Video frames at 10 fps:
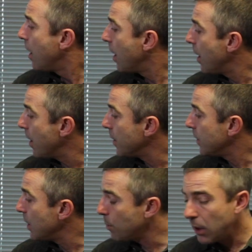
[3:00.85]

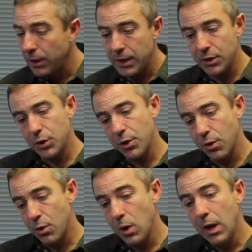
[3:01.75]
uh, the ability
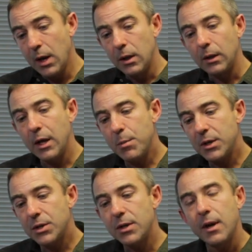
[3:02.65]
to
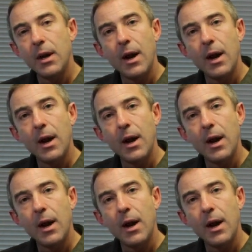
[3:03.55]
limit